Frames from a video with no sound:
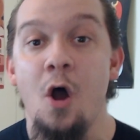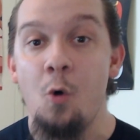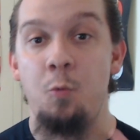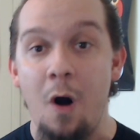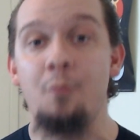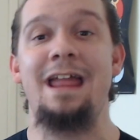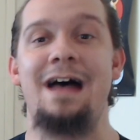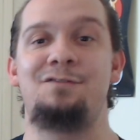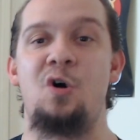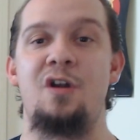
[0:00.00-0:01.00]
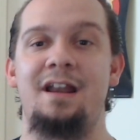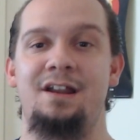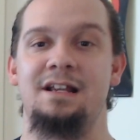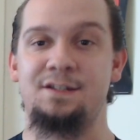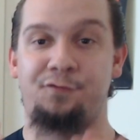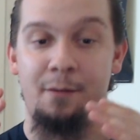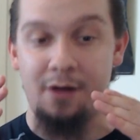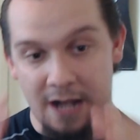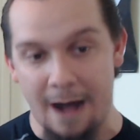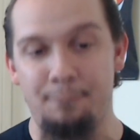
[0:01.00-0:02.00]
What we have going on here is from
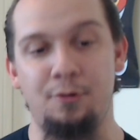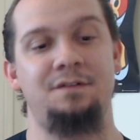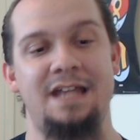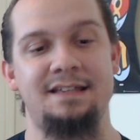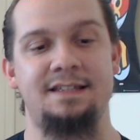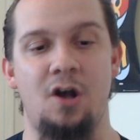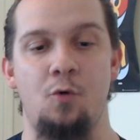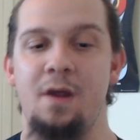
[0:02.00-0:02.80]
a couple of days ago.